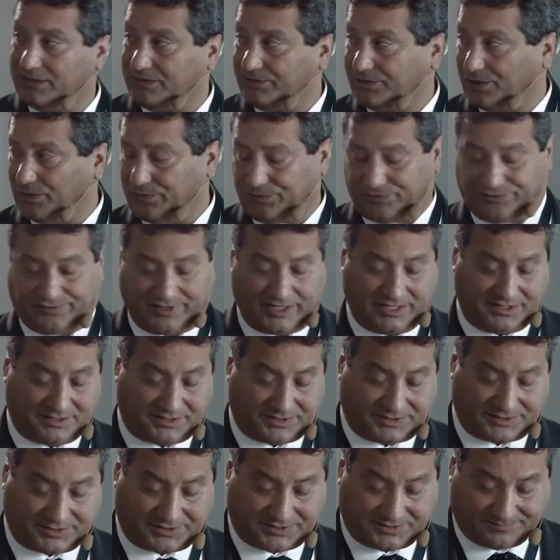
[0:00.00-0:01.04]
growth
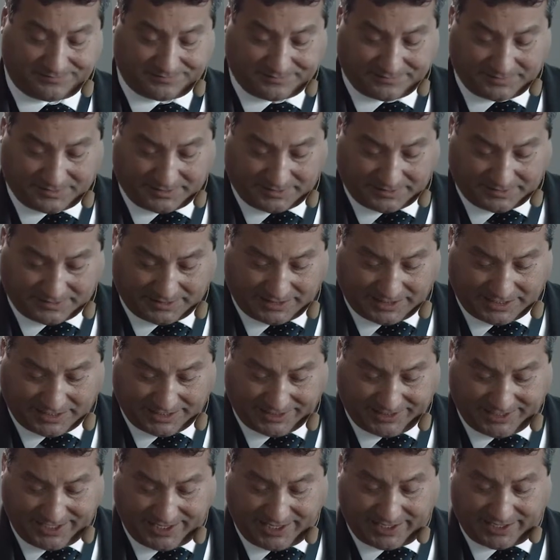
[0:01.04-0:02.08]
rates
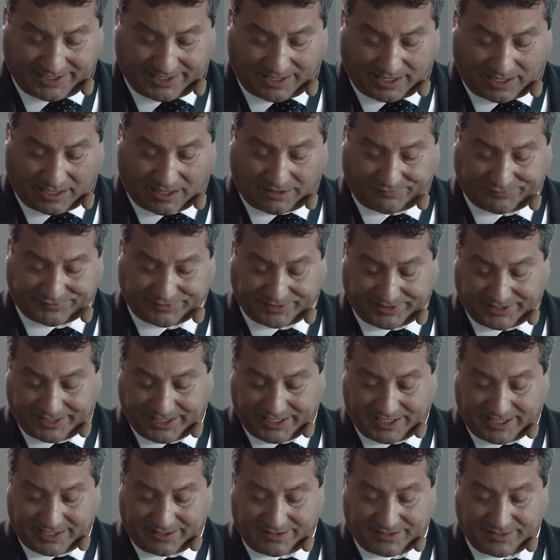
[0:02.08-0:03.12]
year after
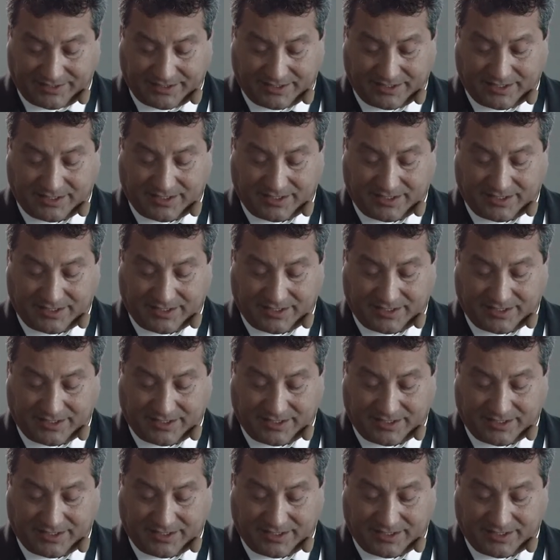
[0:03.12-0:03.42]
year.